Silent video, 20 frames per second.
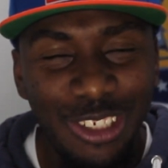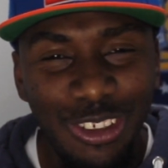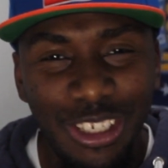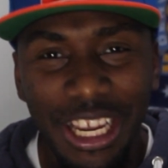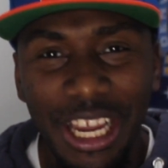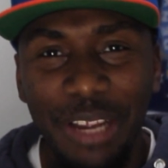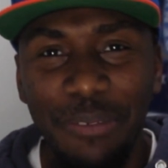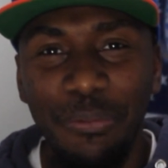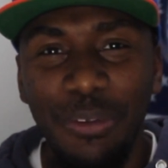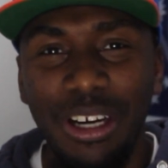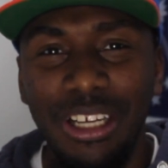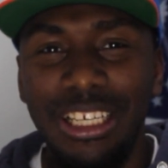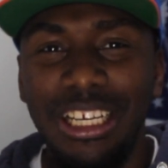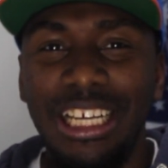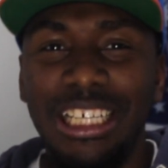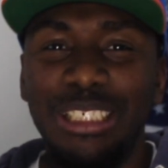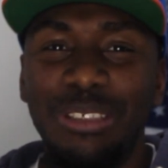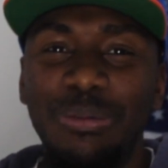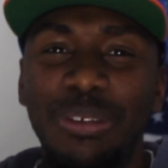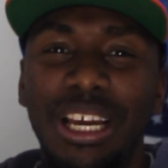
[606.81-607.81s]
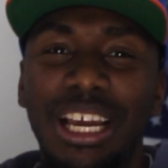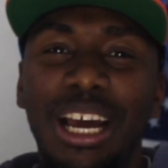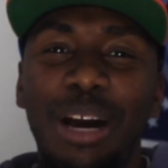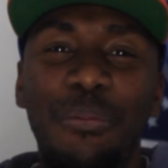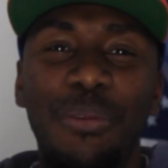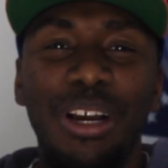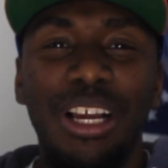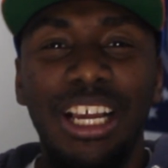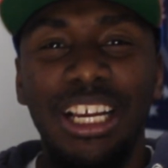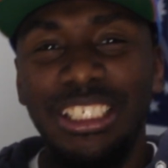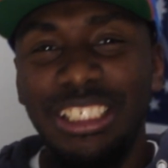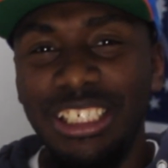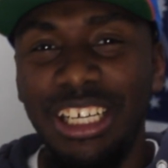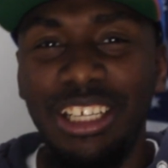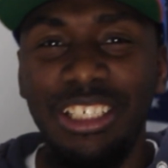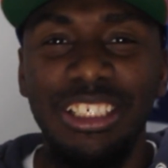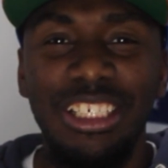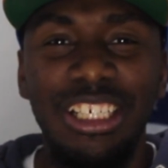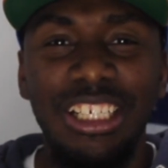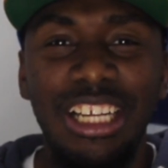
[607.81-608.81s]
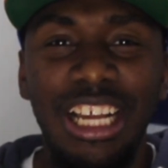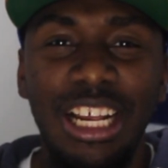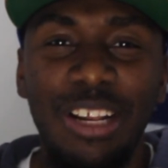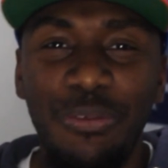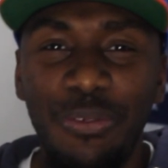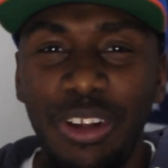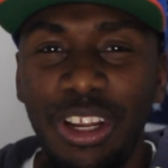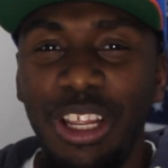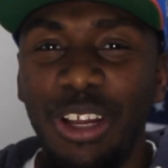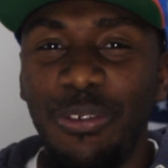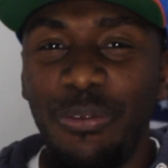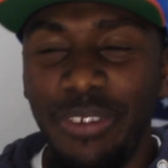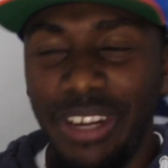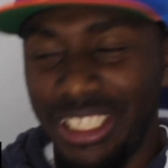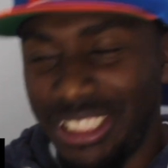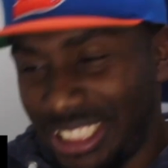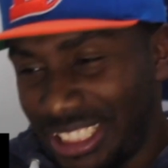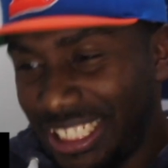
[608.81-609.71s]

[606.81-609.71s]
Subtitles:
You can't use my days, man. I'm gonna catch y'all in the next video, man.